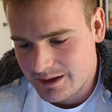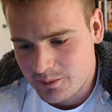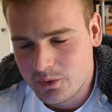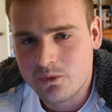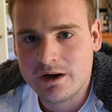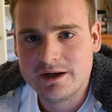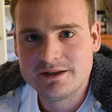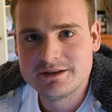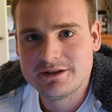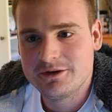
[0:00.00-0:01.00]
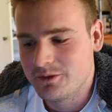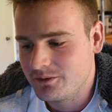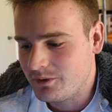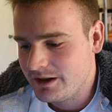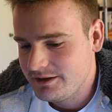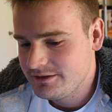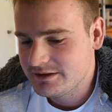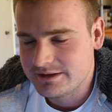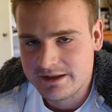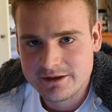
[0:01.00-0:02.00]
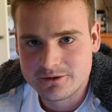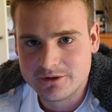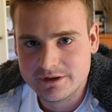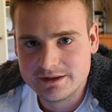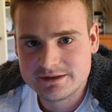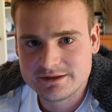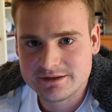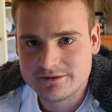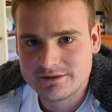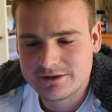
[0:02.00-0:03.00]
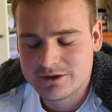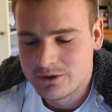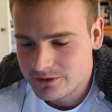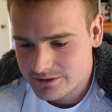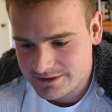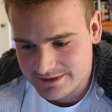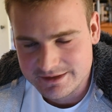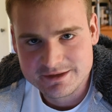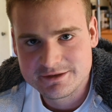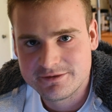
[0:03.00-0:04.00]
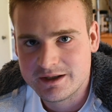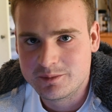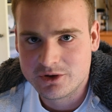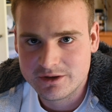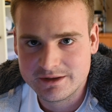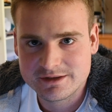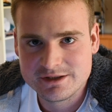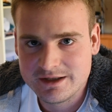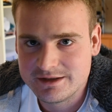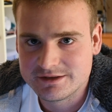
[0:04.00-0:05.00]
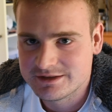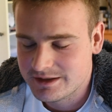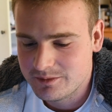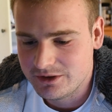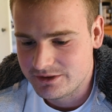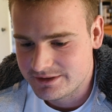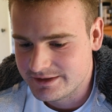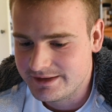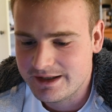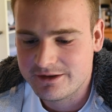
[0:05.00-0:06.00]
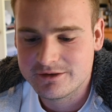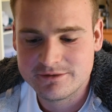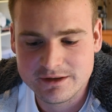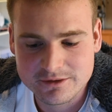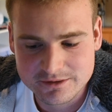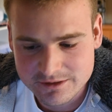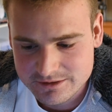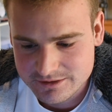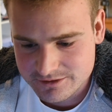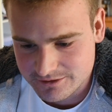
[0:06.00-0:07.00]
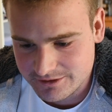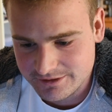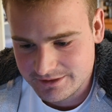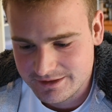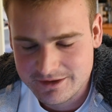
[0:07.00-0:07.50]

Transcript: But why do, why do steroids cause this fibrotic change similar to that of aldosterone,